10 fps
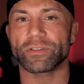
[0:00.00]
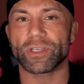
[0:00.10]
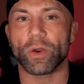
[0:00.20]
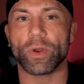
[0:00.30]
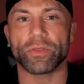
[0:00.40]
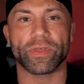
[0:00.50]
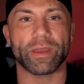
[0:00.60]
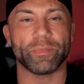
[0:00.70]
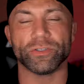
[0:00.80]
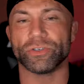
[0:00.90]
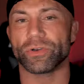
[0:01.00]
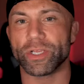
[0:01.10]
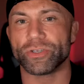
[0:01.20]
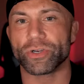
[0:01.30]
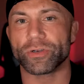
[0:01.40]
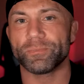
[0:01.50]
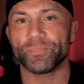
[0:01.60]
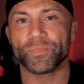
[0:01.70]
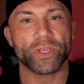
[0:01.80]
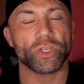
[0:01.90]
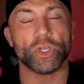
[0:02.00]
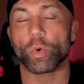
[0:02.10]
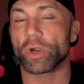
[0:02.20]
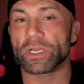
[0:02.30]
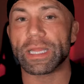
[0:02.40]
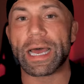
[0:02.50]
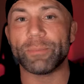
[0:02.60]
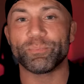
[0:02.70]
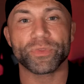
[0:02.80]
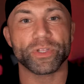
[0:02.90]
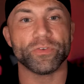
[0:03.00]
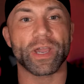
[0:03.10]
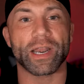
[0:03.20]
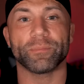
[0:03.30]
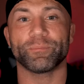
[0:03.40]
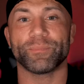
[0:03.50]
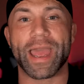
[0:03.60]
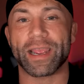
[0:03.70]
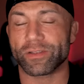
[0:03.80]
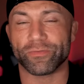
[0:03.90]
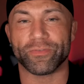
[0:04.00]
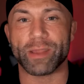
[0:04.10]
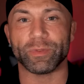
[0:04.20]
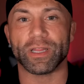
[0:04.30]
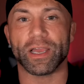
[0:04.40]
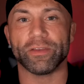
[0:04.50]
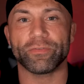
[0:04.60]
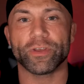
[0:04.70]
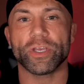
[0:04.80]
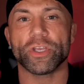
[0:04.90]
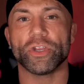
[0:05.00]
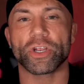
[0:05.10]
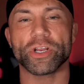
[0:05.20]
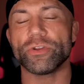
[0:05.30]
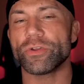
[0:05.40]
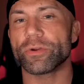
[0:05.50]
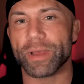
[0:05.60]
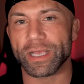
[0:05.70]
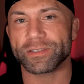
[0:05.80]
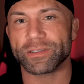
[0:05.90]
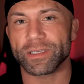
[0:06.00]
So whether that means you're injured, you work a lot, you've got an active family life, you're gonna do your best.